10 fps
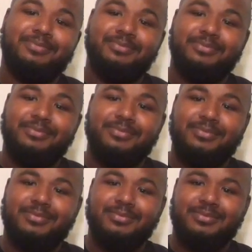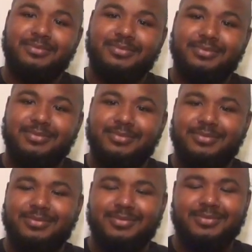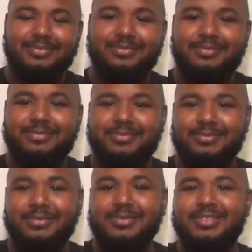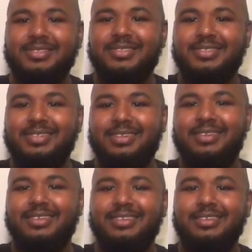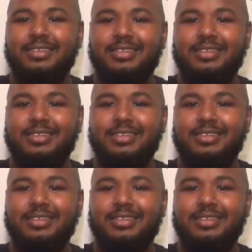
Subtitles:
This person isn't speaking.